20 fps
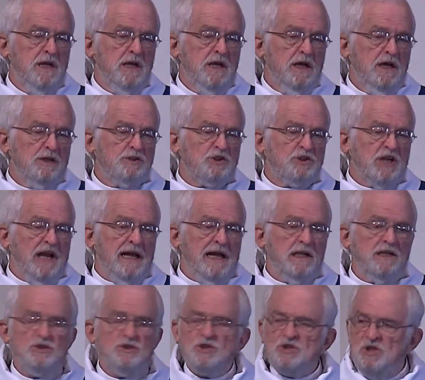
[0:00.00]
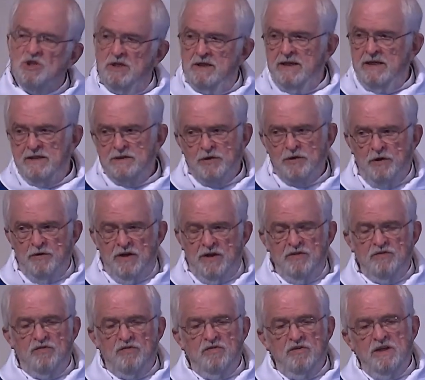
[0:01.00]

a challenge to ignorance,